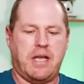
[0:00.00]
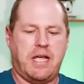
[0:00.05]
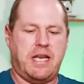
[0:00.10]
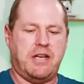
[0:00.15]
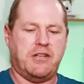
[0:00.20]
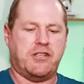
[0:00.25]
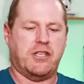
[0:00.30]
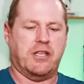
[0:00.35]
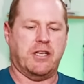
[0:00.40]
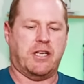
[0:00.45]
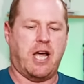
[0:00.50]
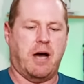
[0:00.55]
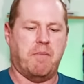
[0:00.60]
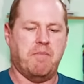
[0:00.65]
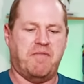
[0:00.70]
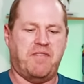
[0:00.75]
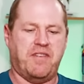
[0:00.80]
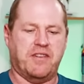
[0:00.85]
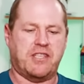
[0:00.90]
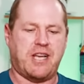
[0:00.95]
each of the
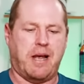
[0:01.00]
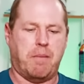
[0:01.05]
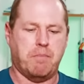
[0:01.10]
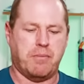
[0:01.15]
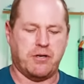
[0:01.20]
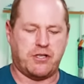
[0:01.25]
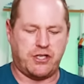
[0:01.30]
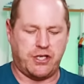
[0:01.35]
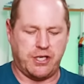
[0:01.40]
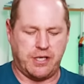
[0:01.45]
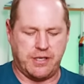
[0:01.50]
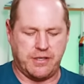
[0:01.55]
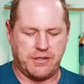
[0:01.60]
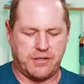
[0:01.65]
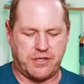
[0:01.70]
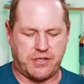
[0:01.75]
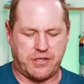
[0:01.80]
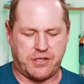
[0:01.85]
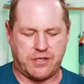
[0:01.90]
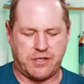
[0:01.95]
comfort
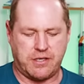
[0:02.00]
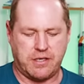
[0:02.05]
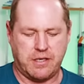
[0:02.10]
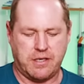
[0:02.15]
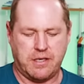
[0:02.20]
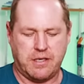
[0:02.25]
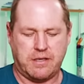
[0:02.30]
temperatures,